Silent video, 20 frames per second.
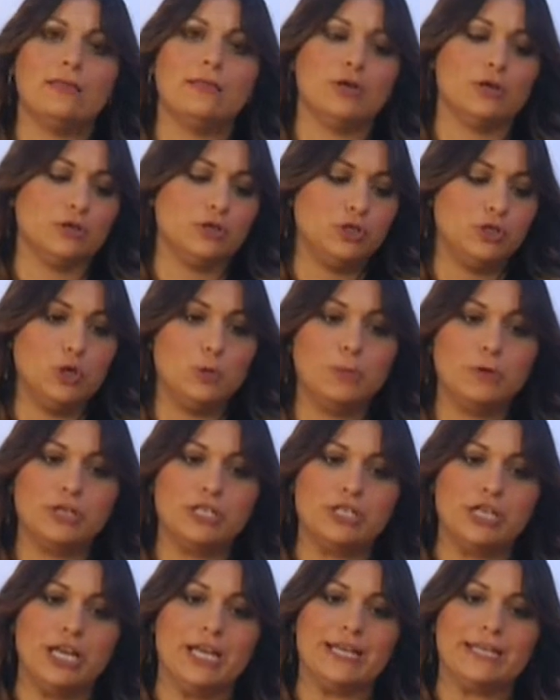they're super
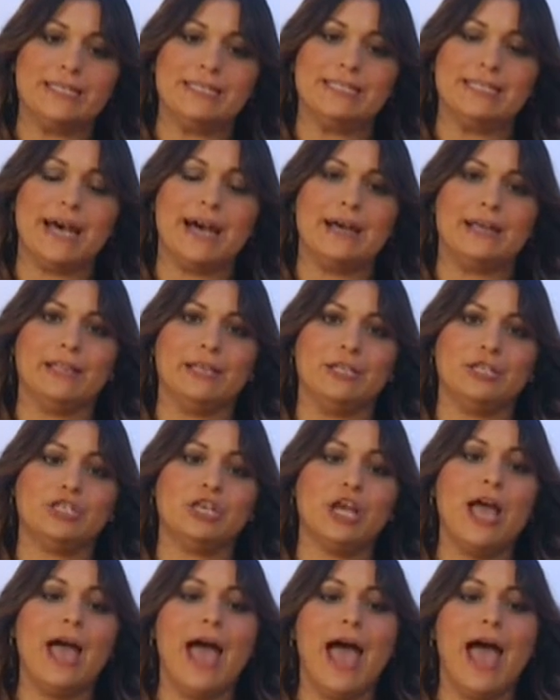chic and stylish,